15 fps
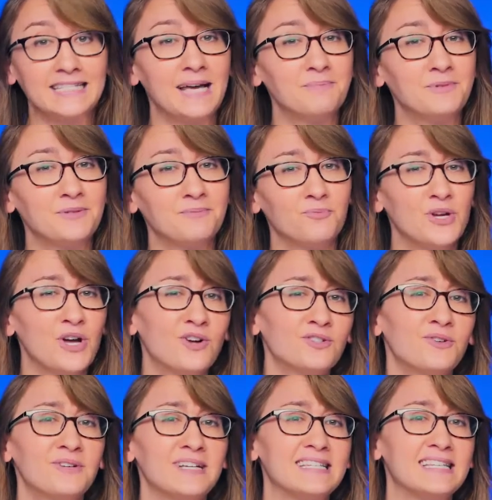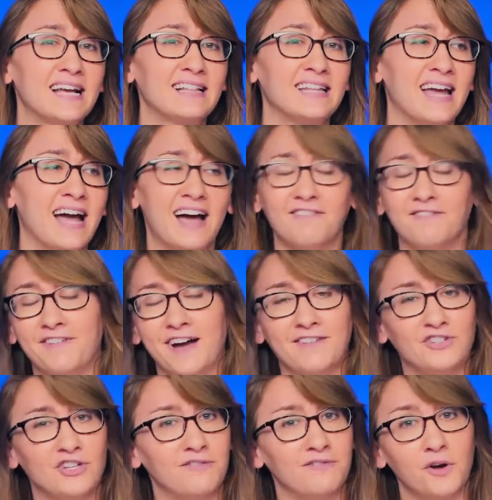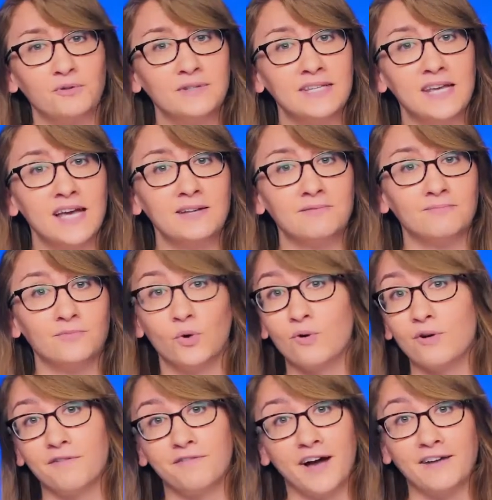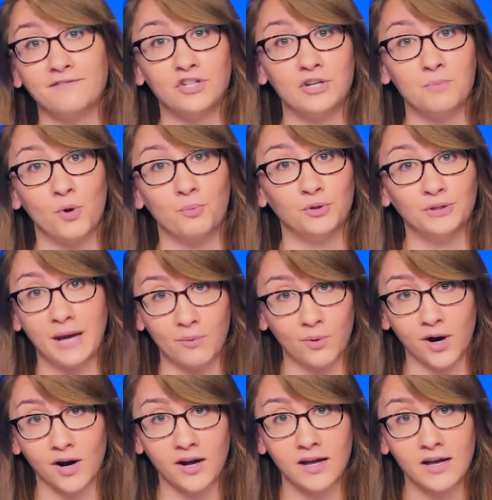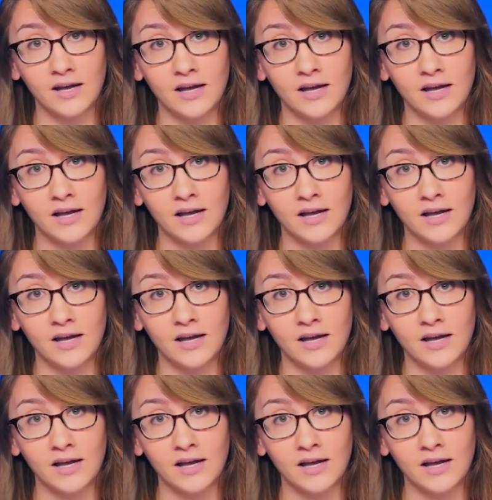Except we all don't exactly have 5G phones yet, nor a 5G mobile network.